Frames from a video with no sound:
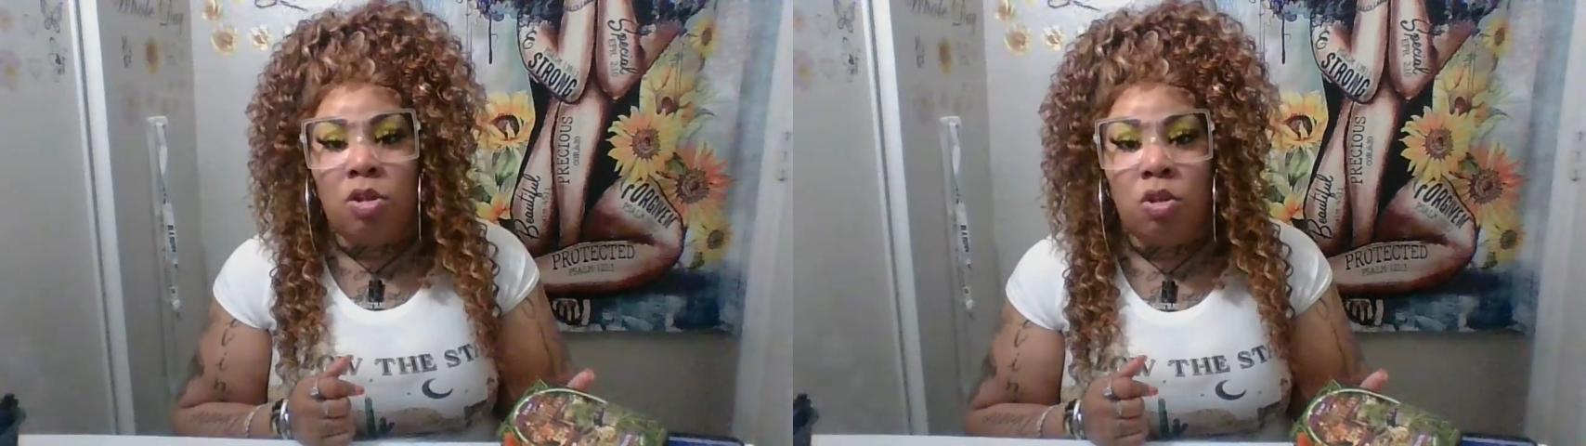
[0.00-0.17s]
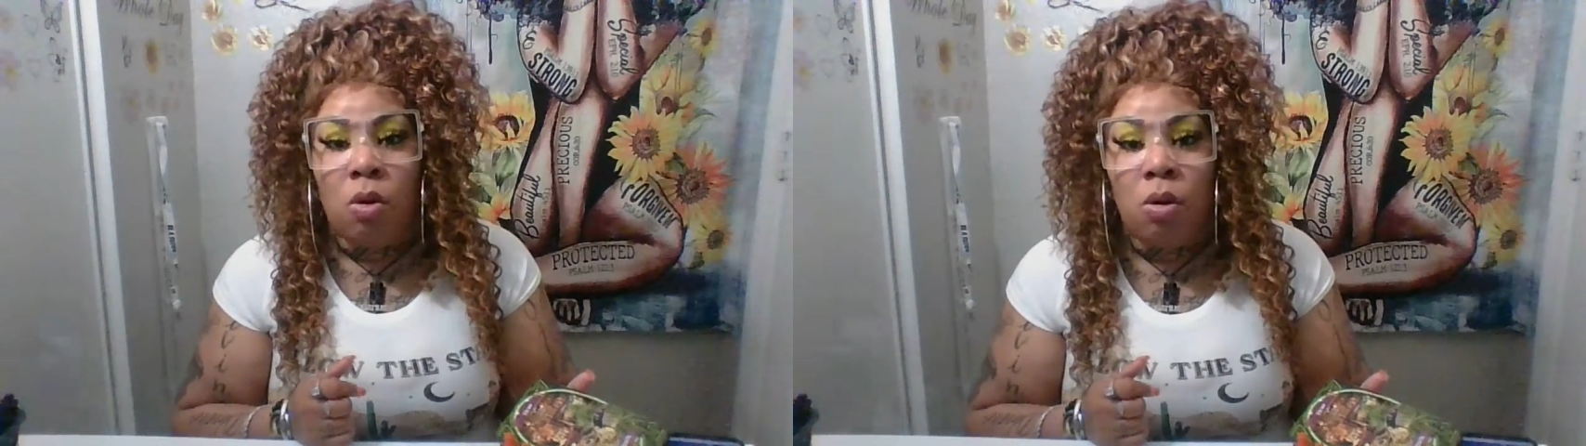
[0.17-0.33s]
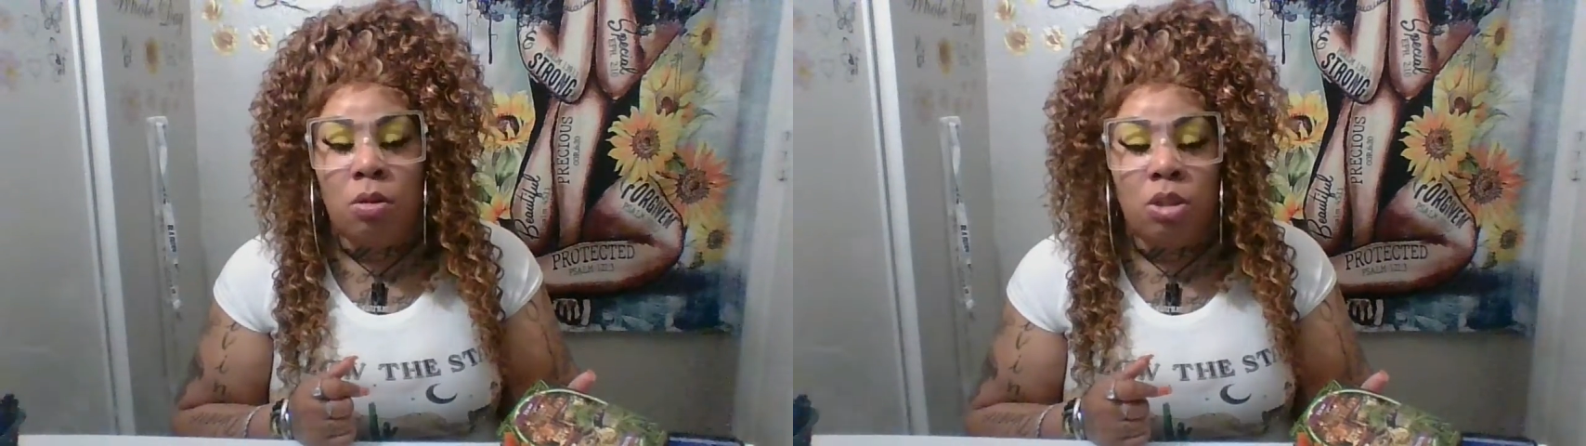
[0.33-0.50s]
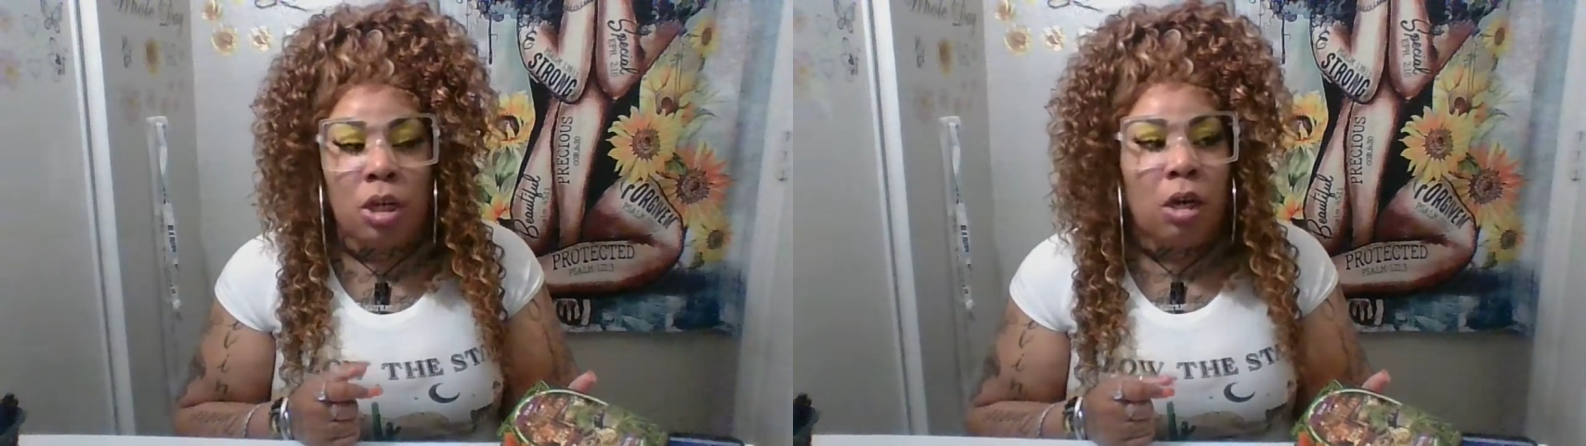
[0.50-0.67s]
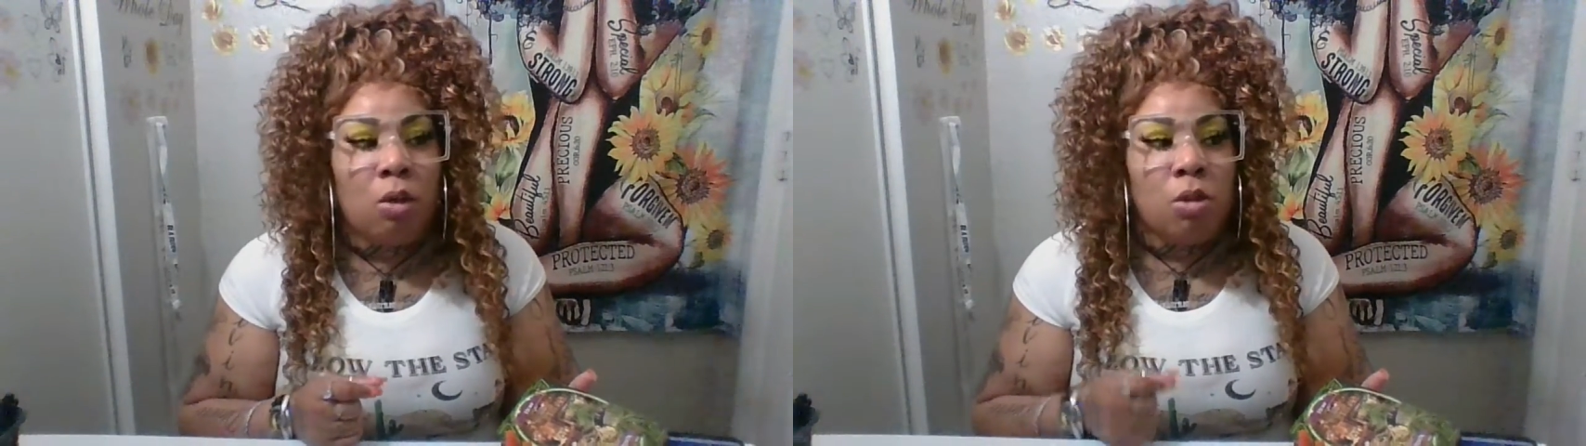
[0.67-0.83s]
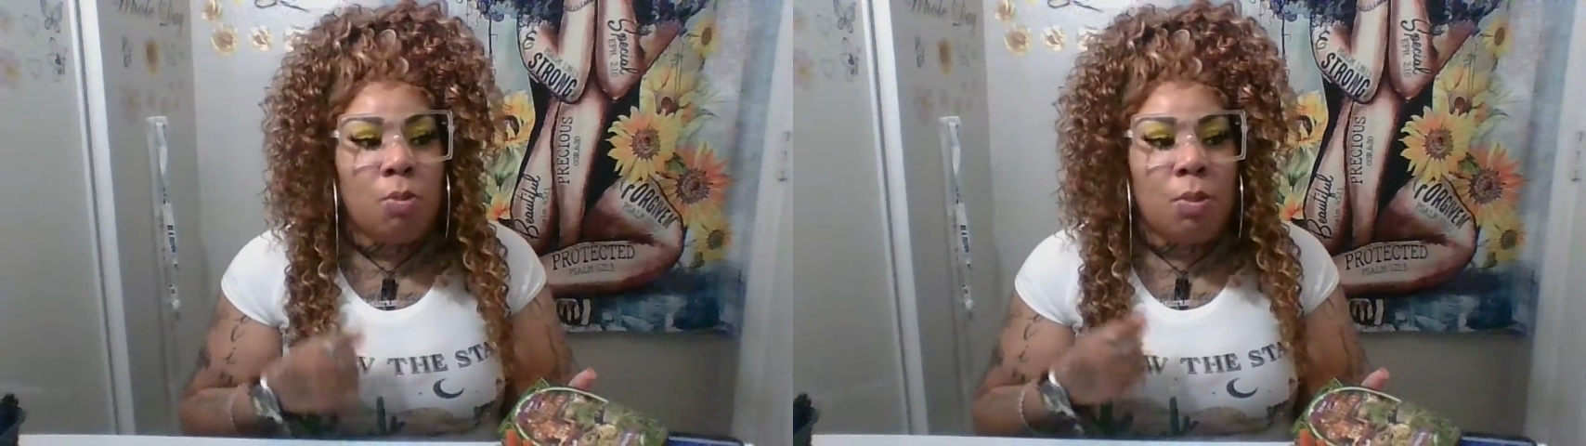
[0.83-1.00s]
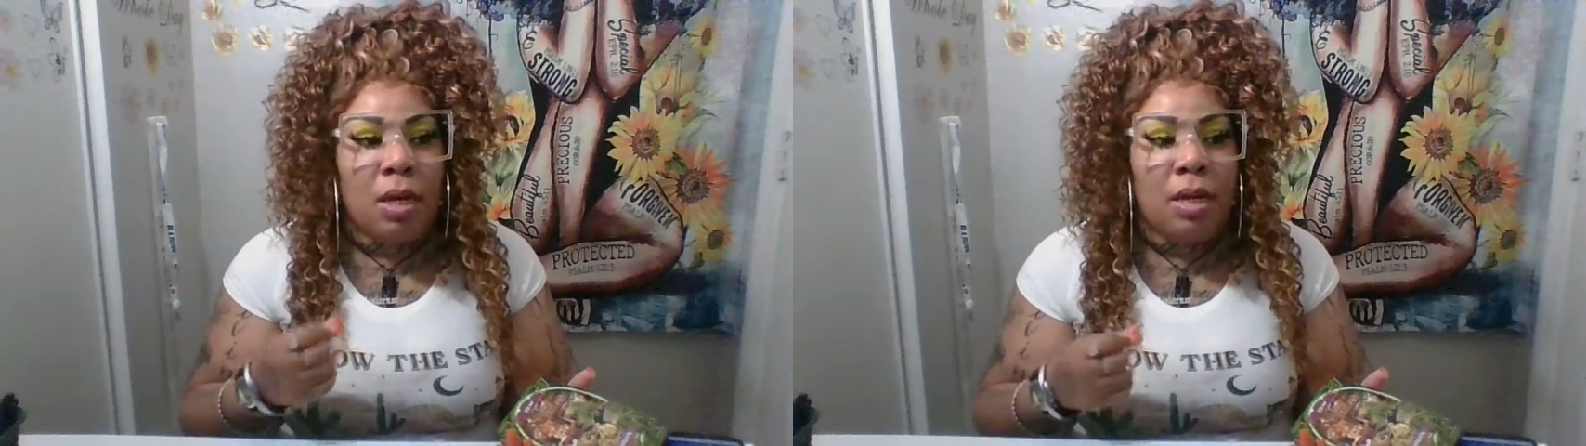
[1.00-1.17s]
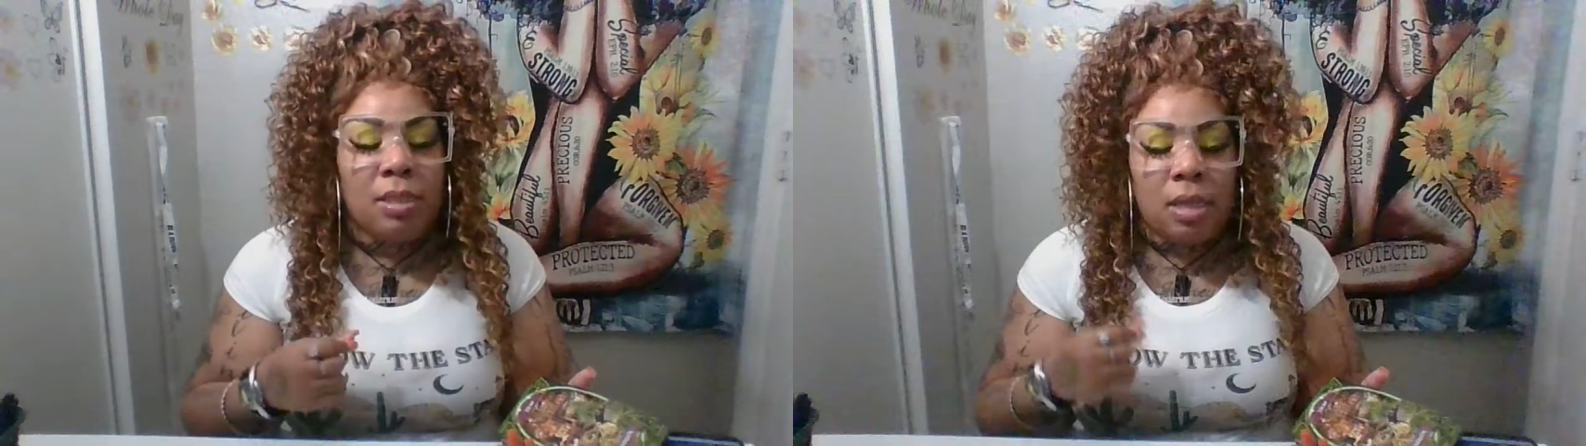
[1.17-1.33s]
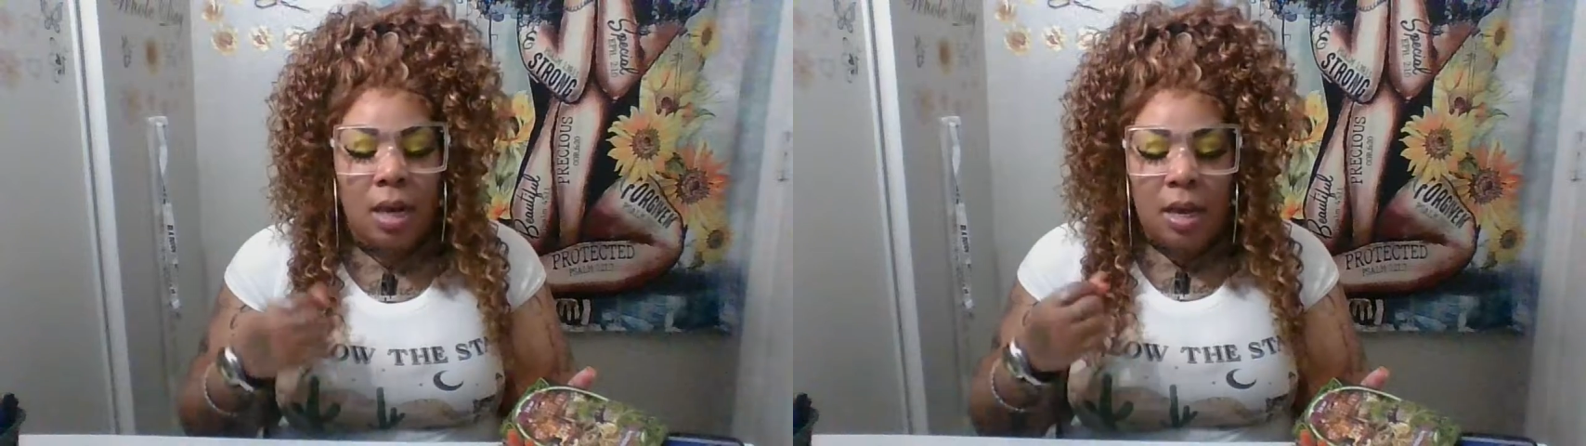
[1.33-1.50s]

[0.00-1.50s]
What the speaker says: Jones, because